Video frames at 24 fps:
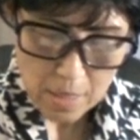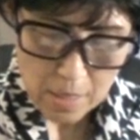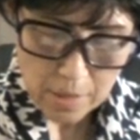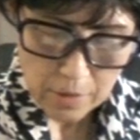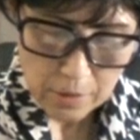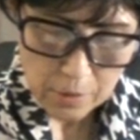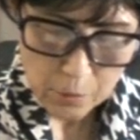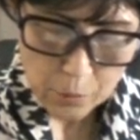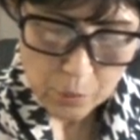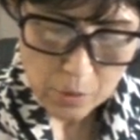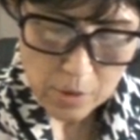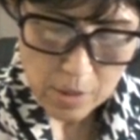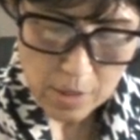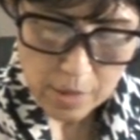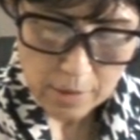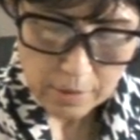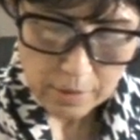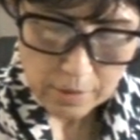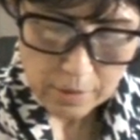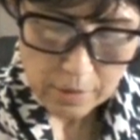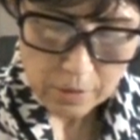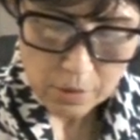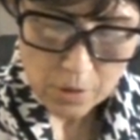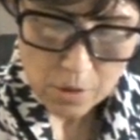The
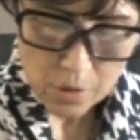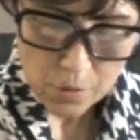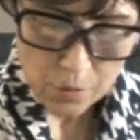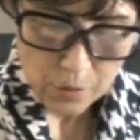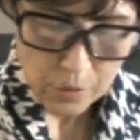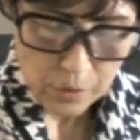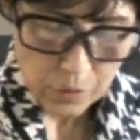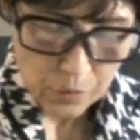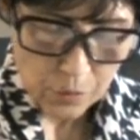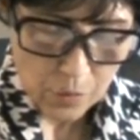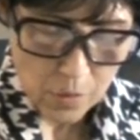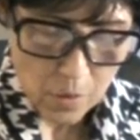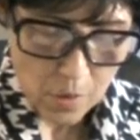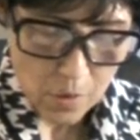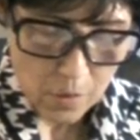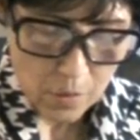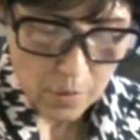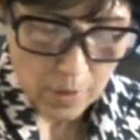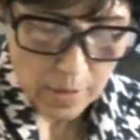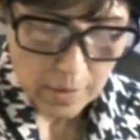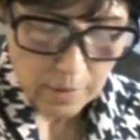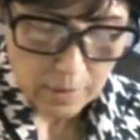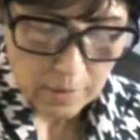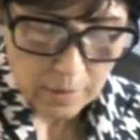bronze he always wore,
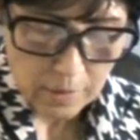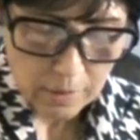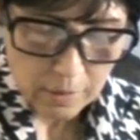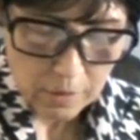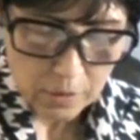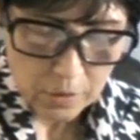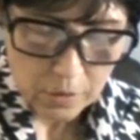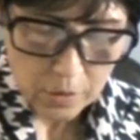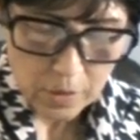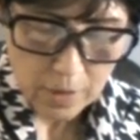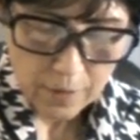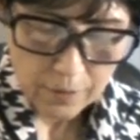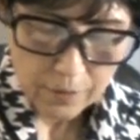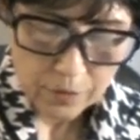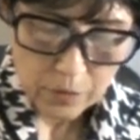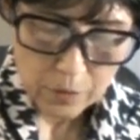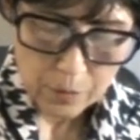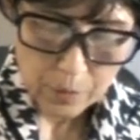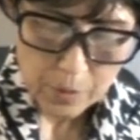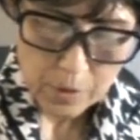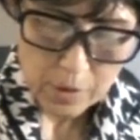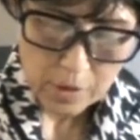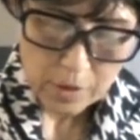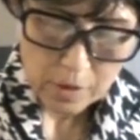and the shaft
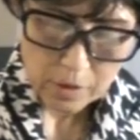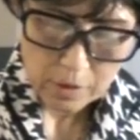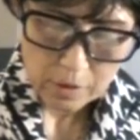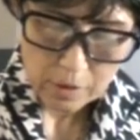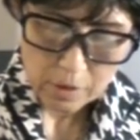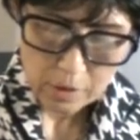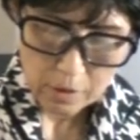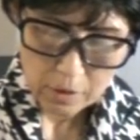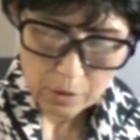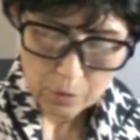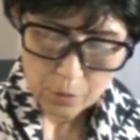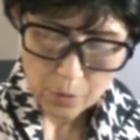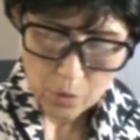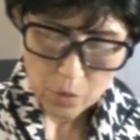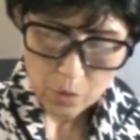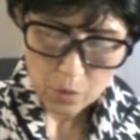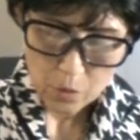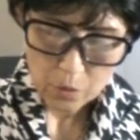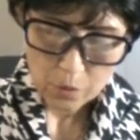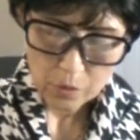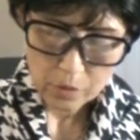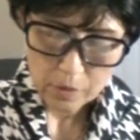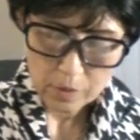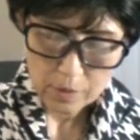pierced his
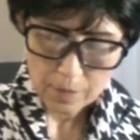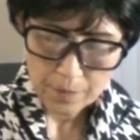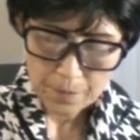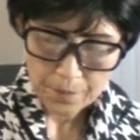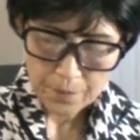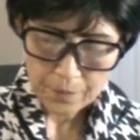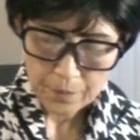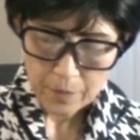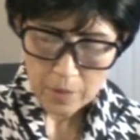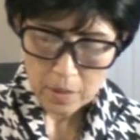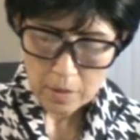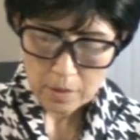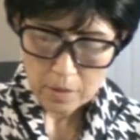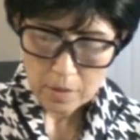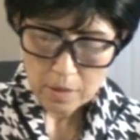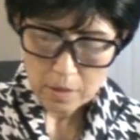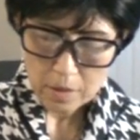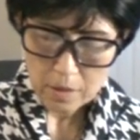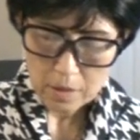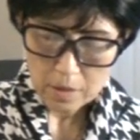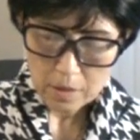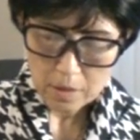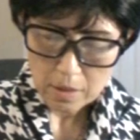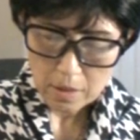balls.
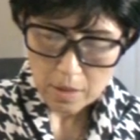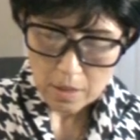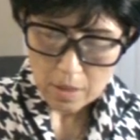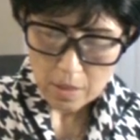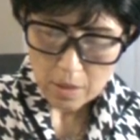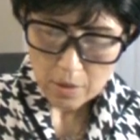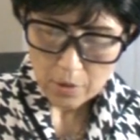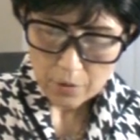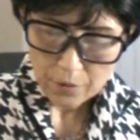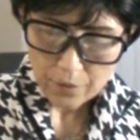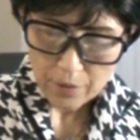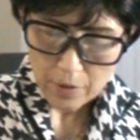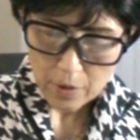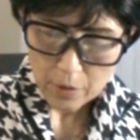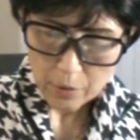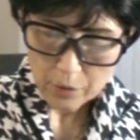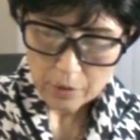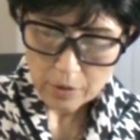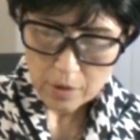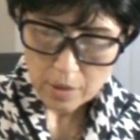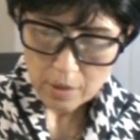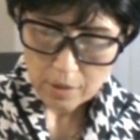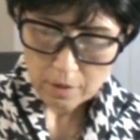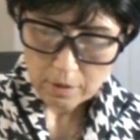He fell
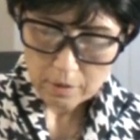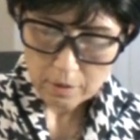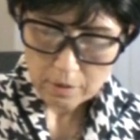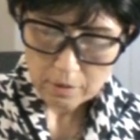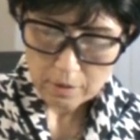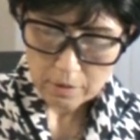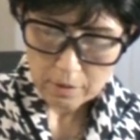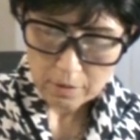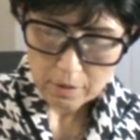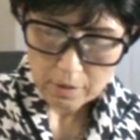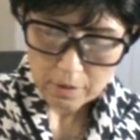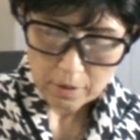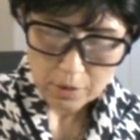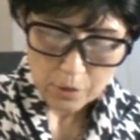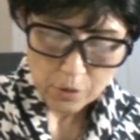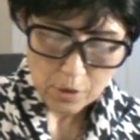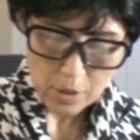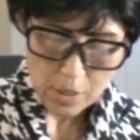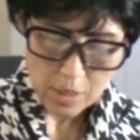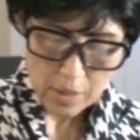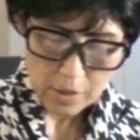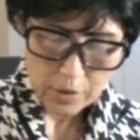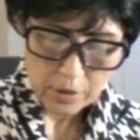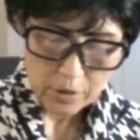down a
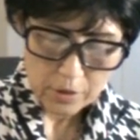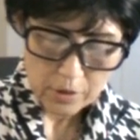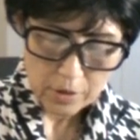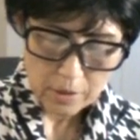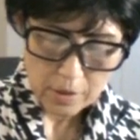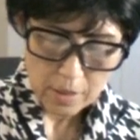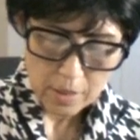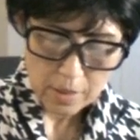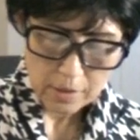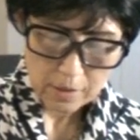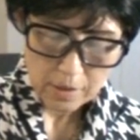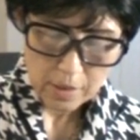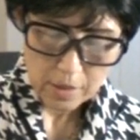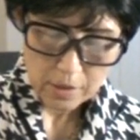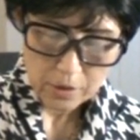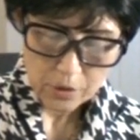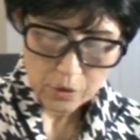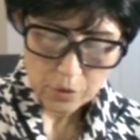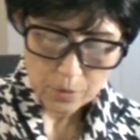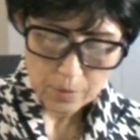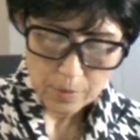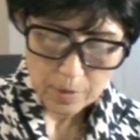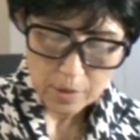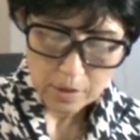crash as
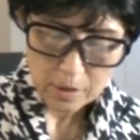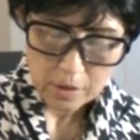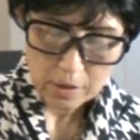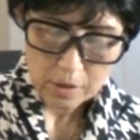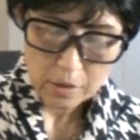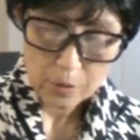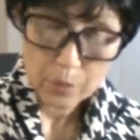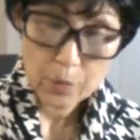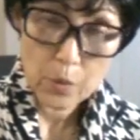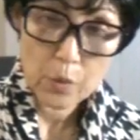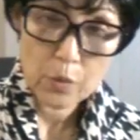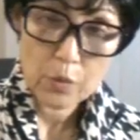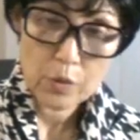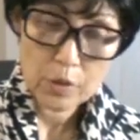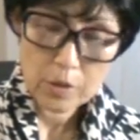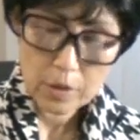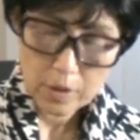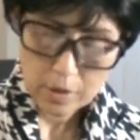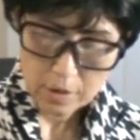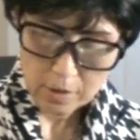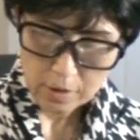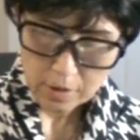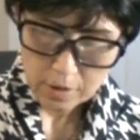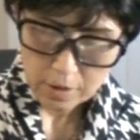Idomeneus
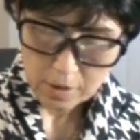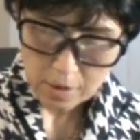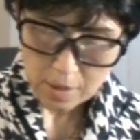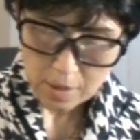boasted,